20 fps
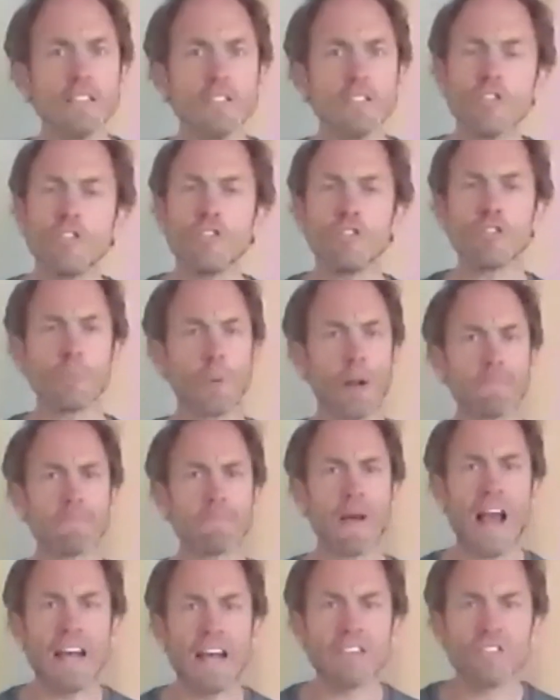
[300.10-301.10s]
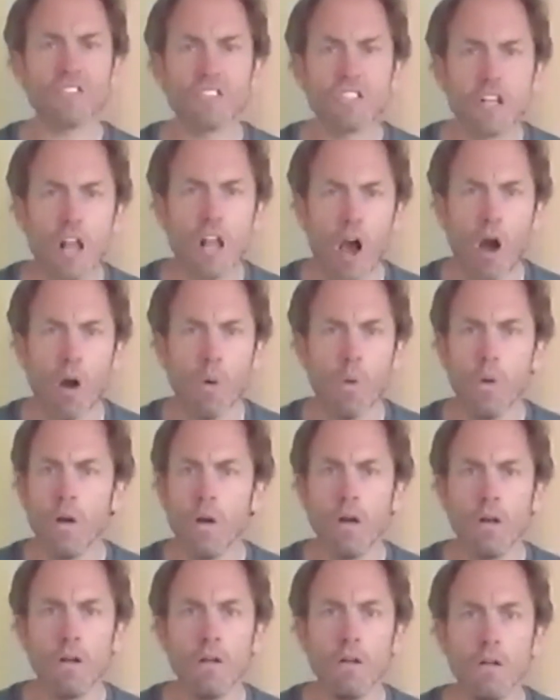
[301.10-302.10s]
Gingerbread man slow? Well,
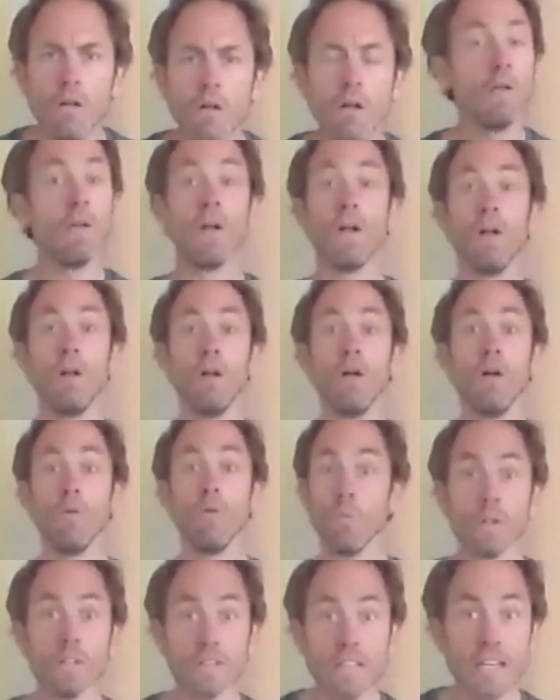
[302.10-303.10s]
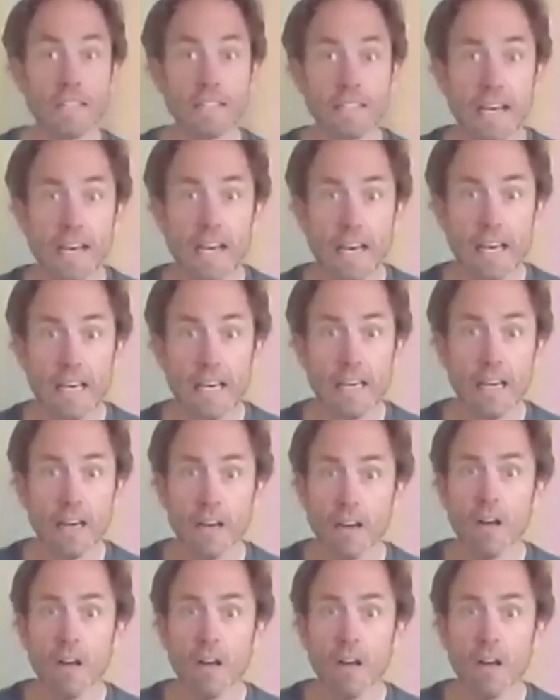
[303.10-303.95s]
did he?